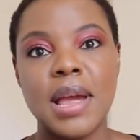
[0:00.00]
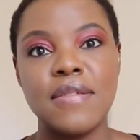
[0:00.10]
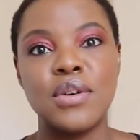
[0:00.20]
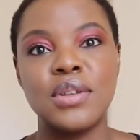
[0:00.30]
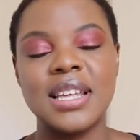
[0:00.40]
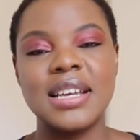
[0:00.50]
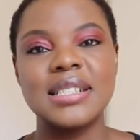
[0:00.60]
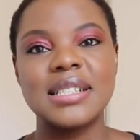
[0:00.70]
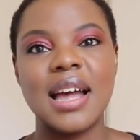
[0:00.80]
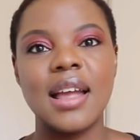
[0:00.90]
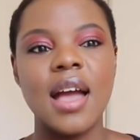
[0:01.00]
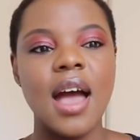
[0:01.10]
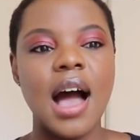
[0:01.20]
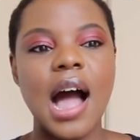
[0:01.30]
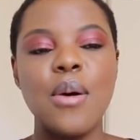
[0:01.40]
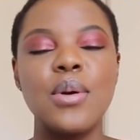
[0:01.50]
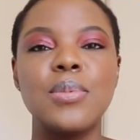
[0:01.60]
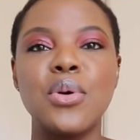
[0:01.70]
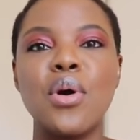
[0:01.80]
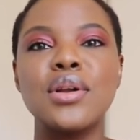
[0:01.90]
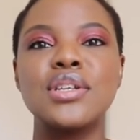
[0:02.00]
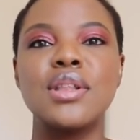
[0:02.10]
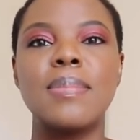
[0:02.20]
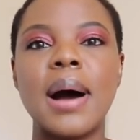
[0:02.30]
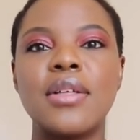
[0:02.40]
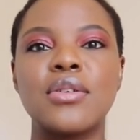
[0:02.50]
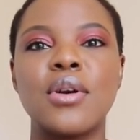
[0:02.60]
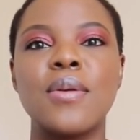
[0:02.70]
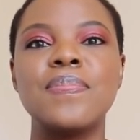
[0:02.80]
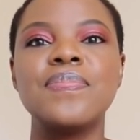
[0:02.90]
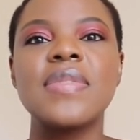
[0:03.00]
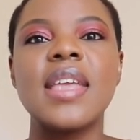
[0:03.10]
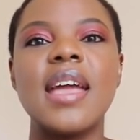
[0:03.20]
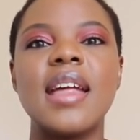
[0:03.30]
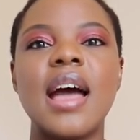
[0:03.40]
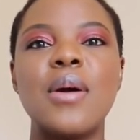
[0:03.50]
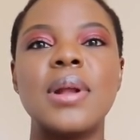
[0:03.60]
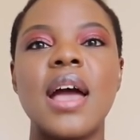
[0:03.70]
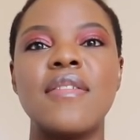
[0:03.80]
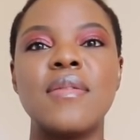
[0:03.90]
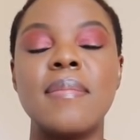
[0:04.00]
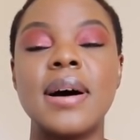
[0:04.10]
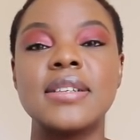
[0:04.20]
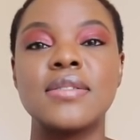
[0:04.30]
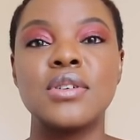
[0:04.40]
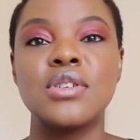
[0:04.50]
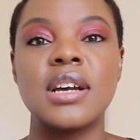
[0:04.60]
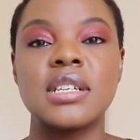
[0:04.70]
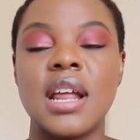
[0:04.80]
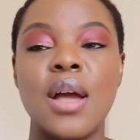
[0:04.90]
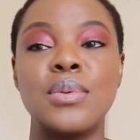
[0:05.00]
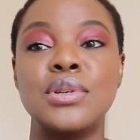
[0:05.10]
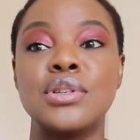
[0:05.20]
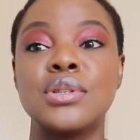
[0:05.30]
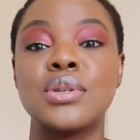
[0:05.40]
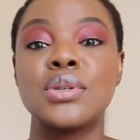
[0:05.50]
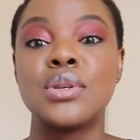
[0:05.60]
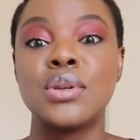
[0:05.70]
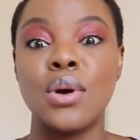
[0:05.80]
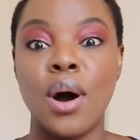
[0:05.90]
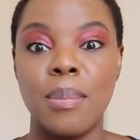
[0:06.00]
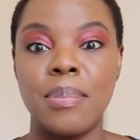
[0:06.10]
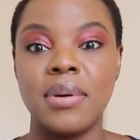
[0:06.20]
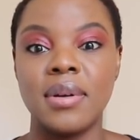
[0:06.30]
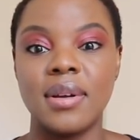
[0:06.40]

painful things. Like I would be going to the bathroom and I would have a massive contraction. I would just stop.